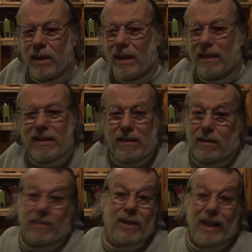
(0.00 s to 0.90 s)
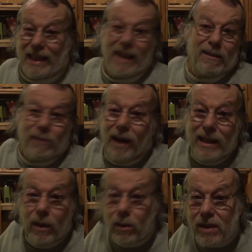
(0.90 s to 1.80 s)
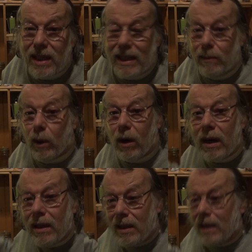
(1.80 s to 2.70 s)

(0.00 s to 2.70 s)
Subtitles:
and you know, I can't find those anymore.